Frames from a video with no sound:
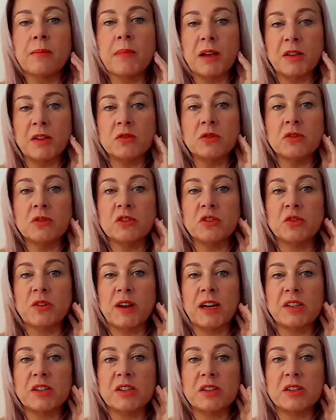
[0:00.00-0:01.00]
muscle
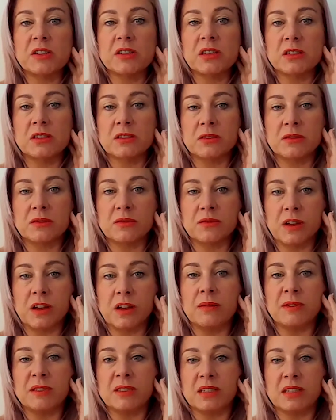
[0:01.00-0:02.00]
contractions and to
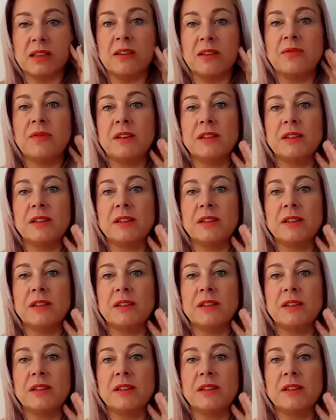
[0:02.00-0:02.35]
firm and to lift.